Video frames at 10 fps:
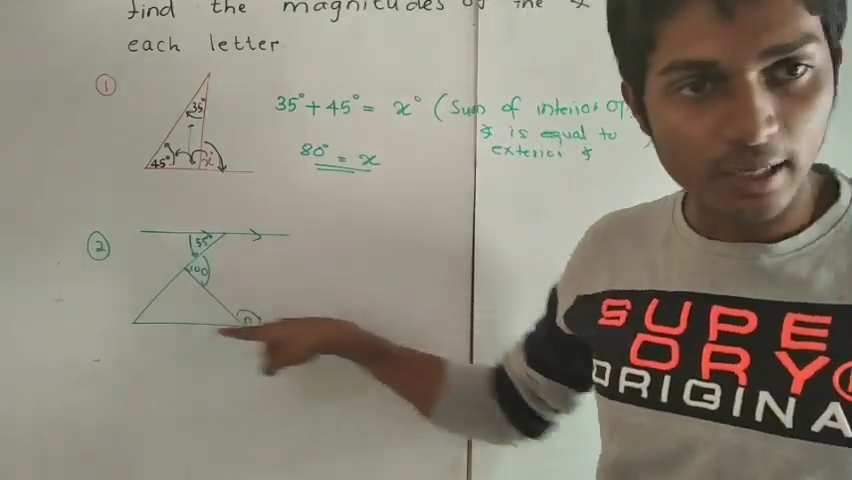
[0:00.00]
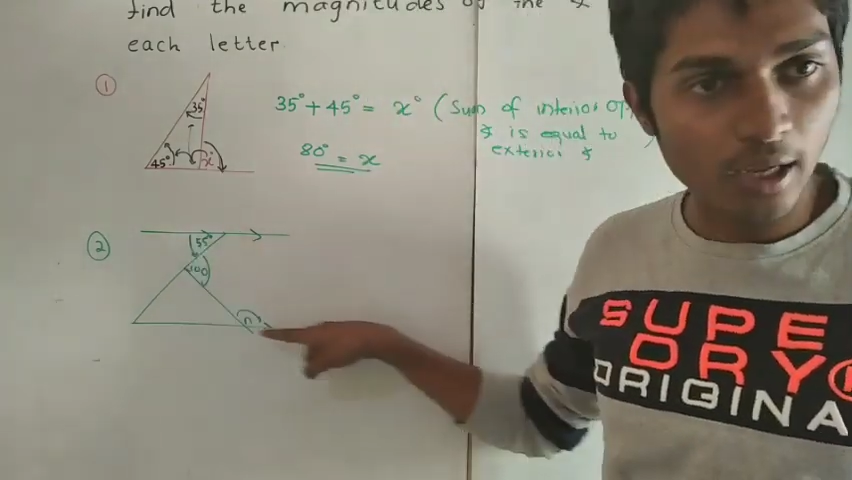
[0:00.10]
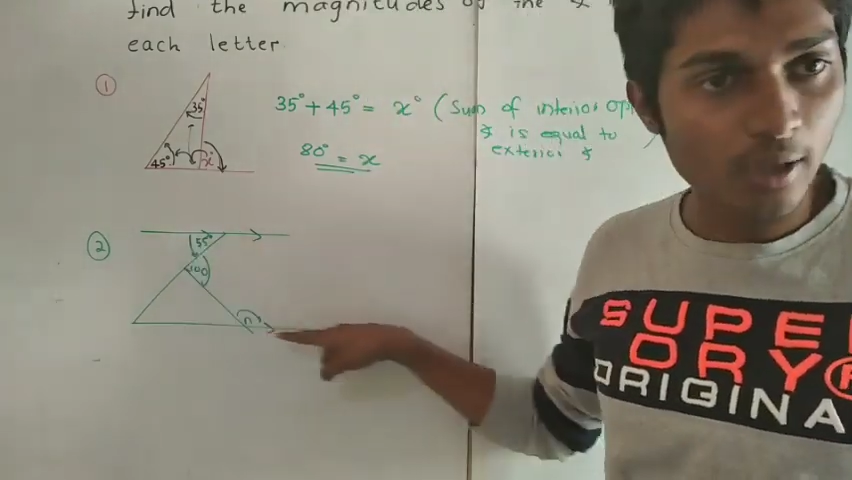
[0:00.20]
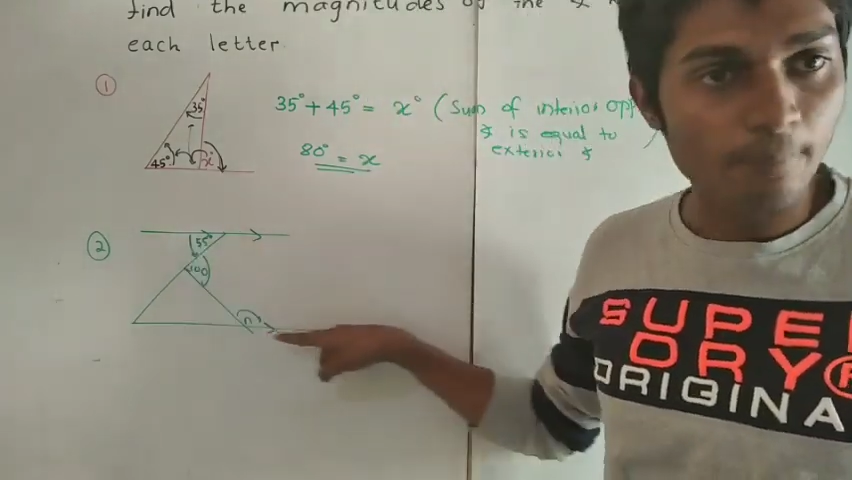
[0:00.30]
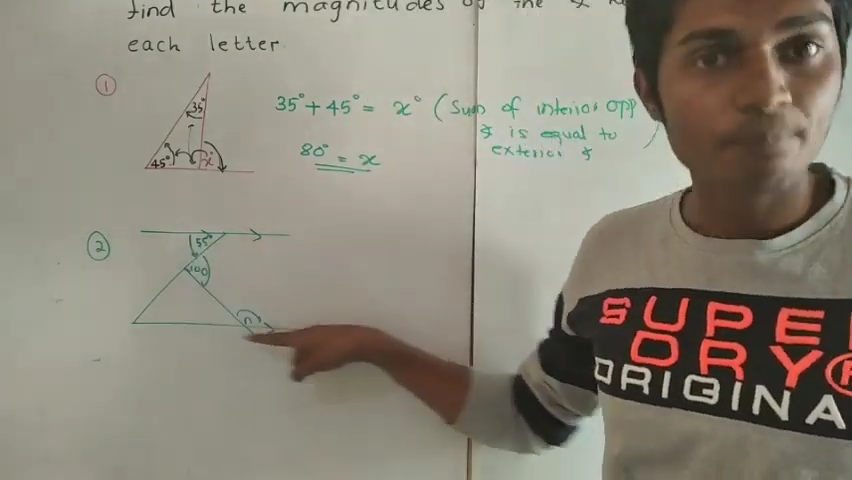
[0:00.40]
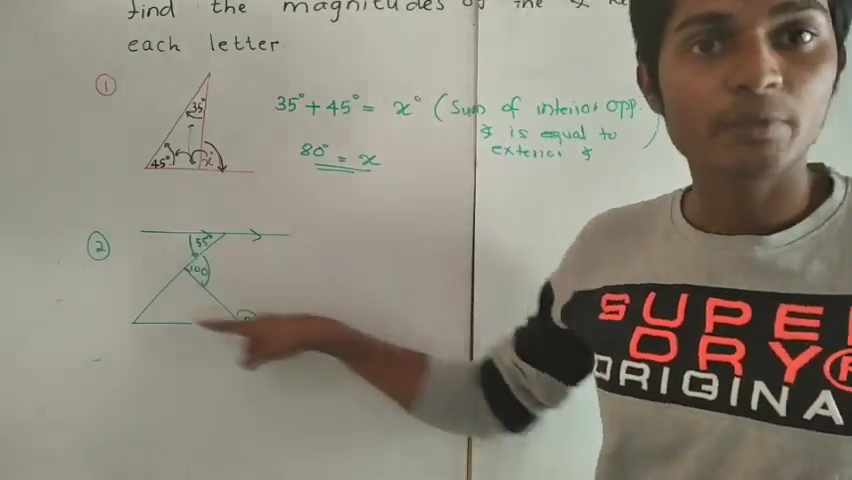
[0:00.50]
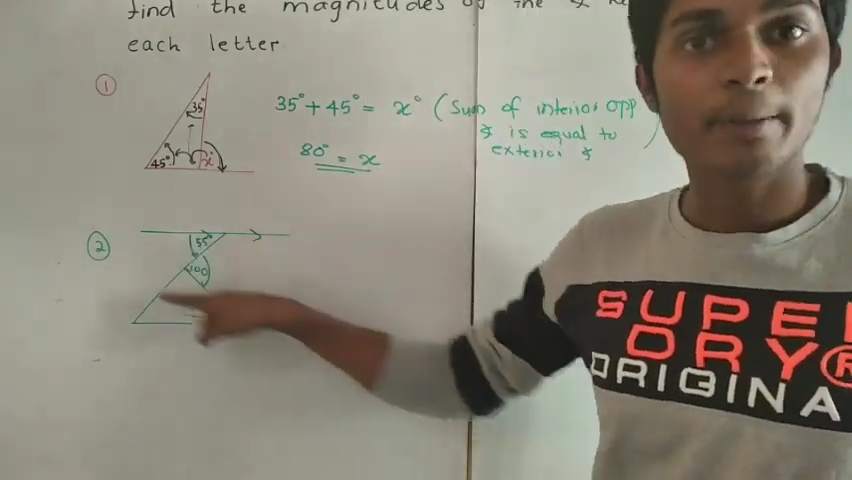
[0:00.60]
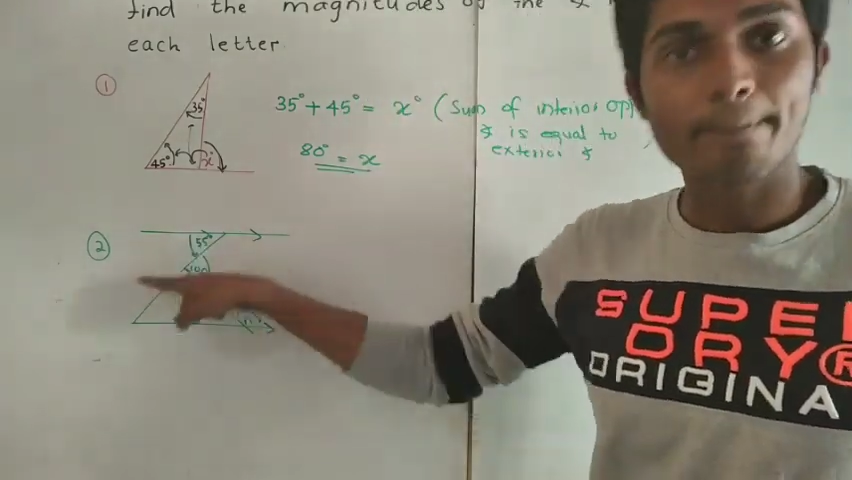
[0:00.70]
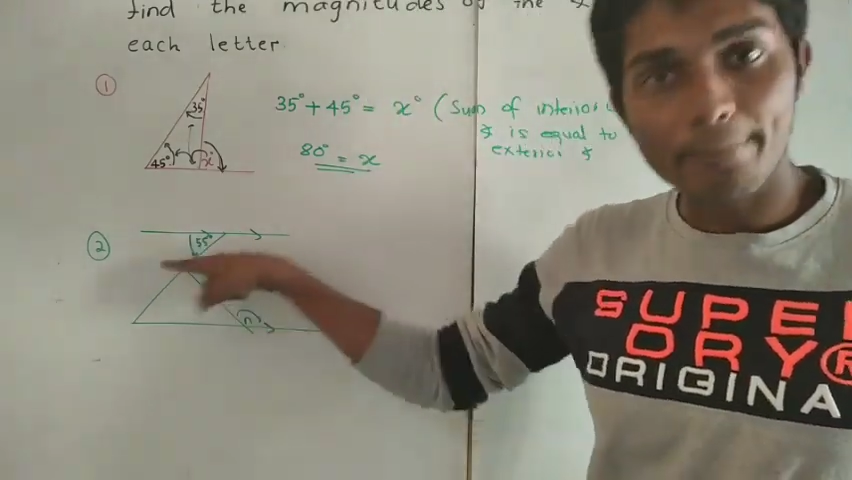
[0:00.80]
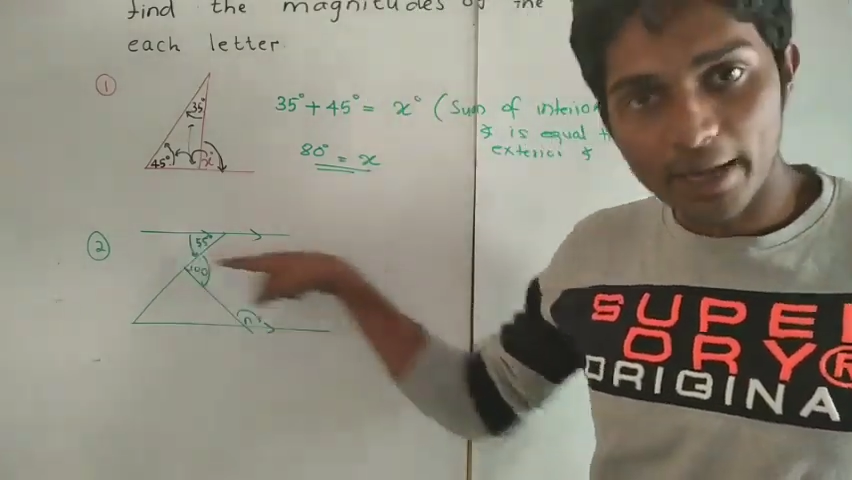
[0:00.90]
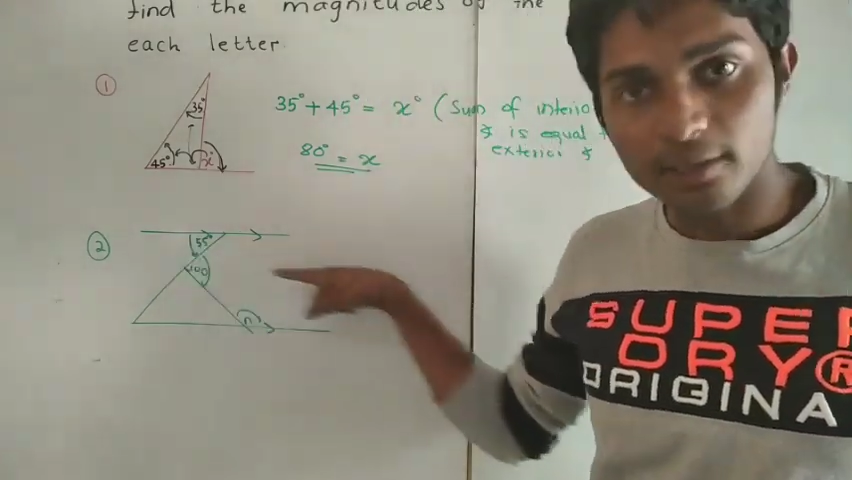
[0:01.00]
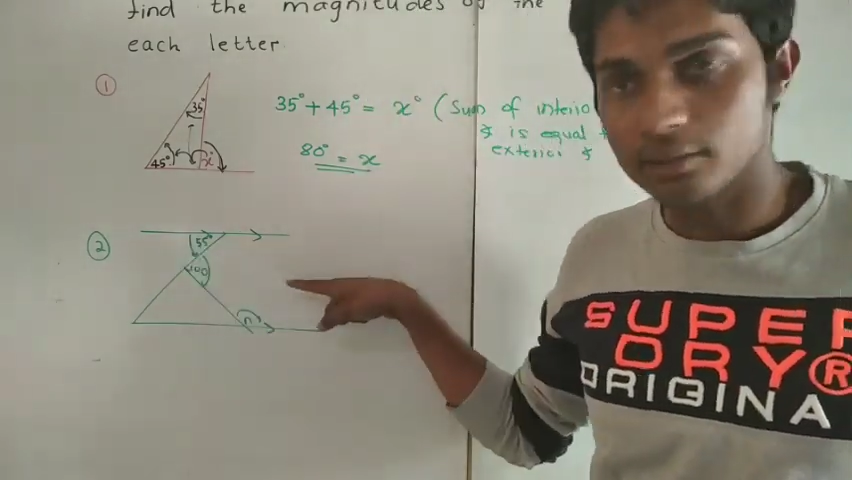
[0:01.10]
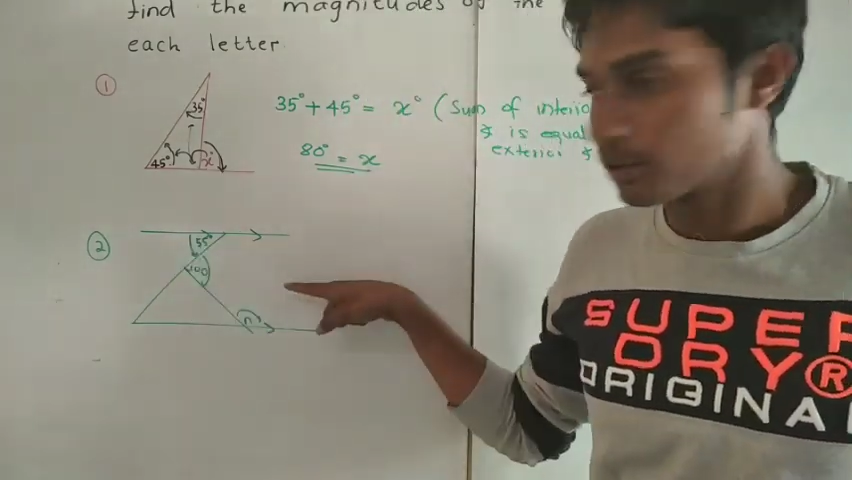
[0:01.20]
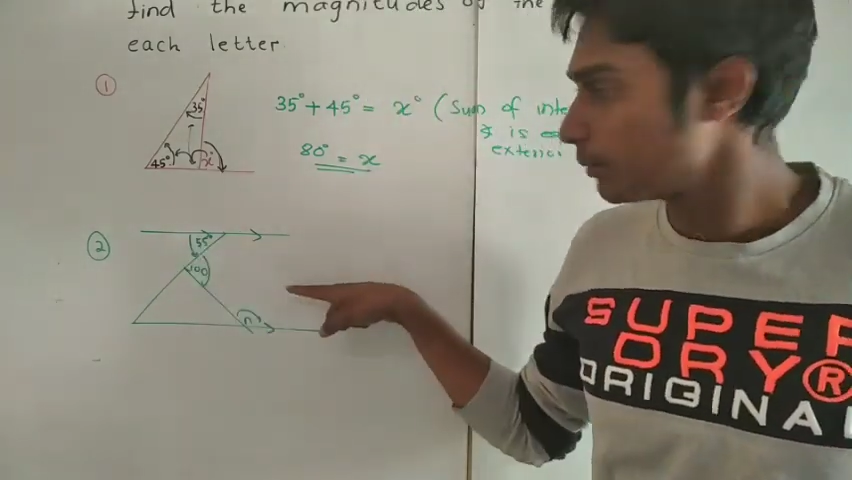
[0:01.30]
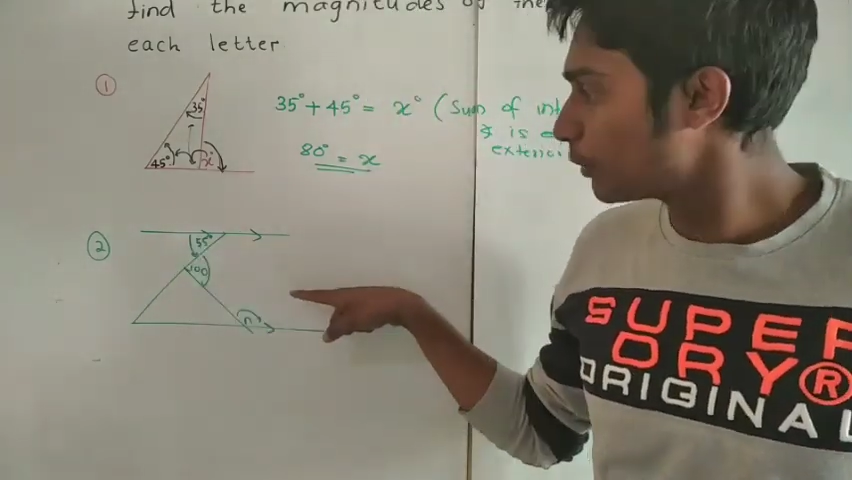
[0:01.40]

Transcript: are parallel.